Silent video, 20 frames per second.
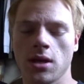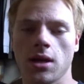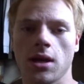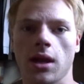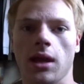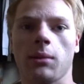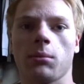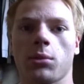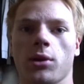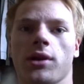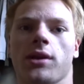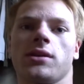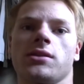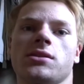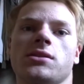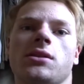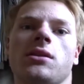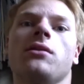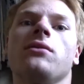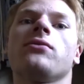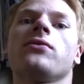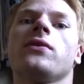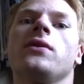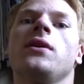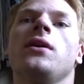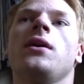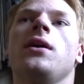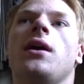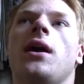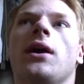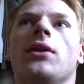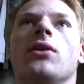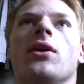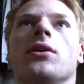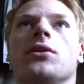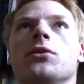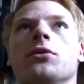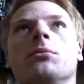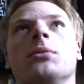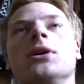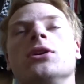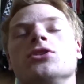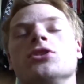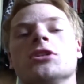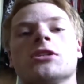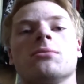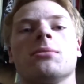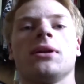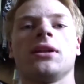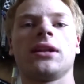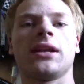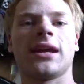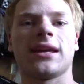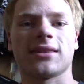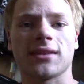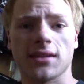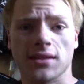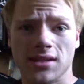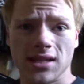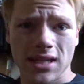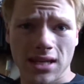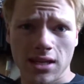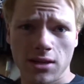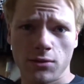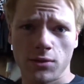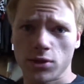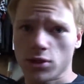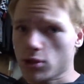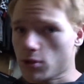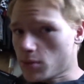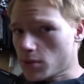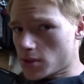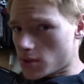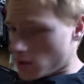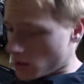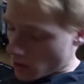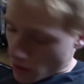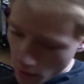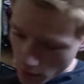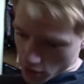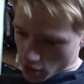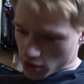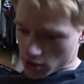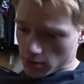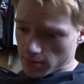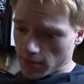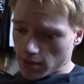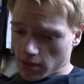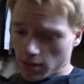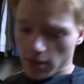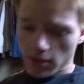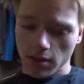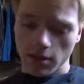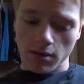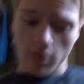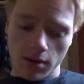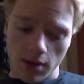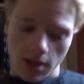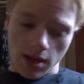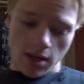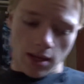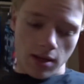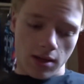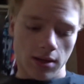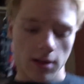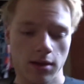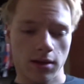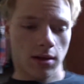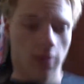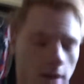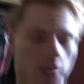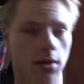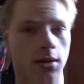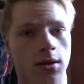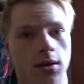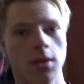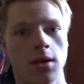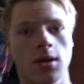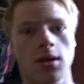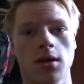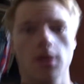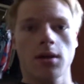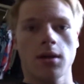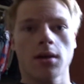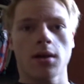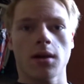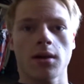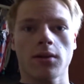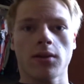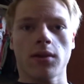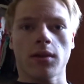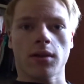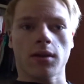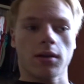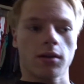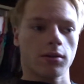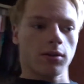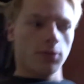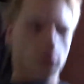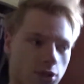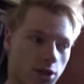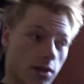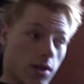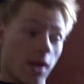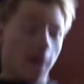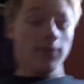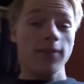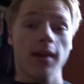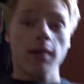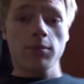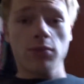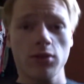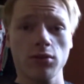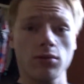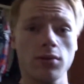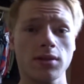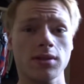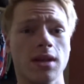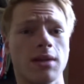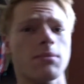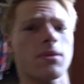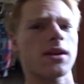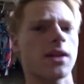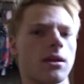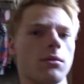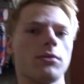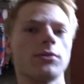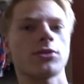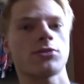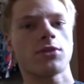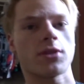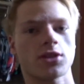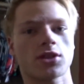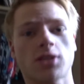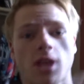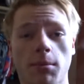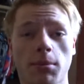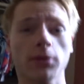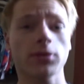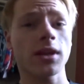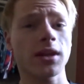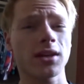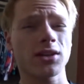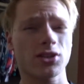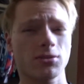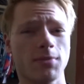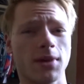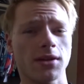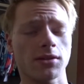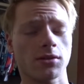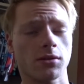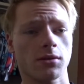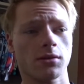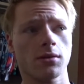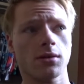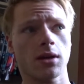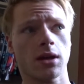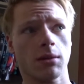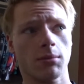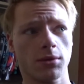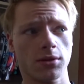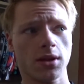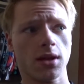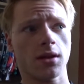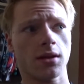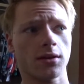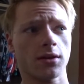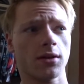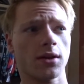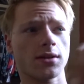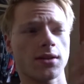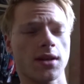handbrake itself. I thought there'd be adjustability at the T, which there was no adjustability there, and the conclusion that I've came to is that my cable is stretched, because I built that inch spacer, and I put that on there and